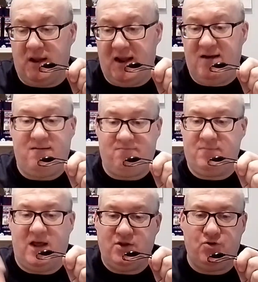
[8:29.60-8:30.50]
in
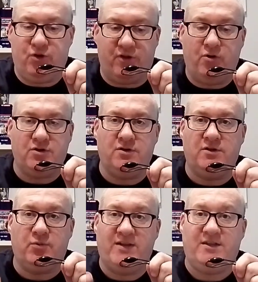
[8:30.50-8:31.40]

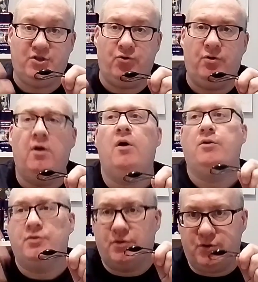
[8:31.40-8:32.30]
2022
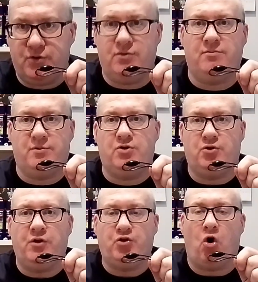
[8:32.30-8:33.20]

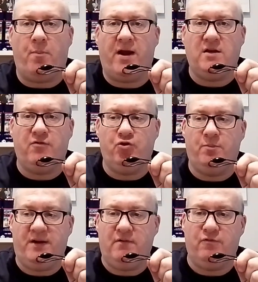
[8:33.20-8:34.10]
to the top end of
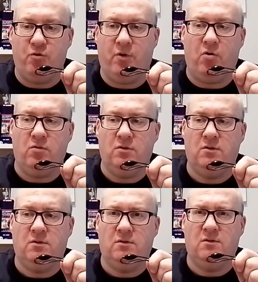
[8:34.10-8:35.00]
European football.
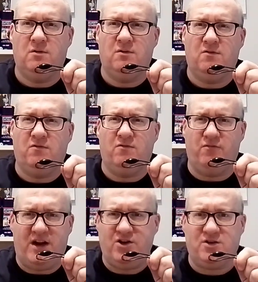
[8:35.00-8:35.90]

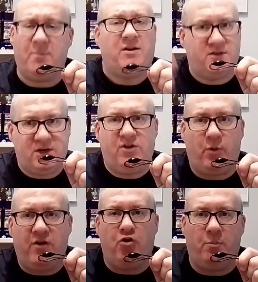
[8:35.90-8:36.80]
Rangers, I mean, Celtic
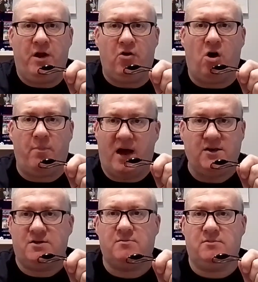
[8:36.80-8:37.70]
winning European Cup
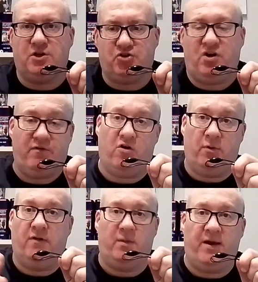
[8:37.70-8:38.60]
is just
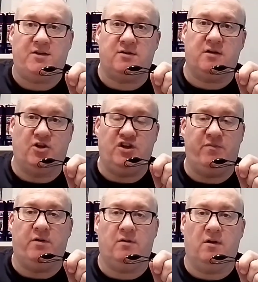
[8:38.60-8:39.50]
straightforwardly the best
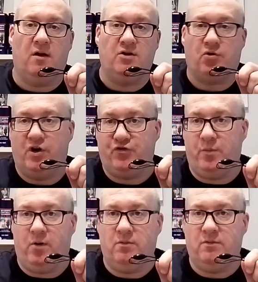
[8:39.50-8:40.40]
achievement in Scottish
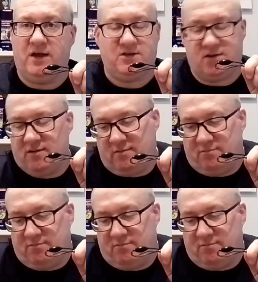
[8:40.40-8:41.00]
football. That's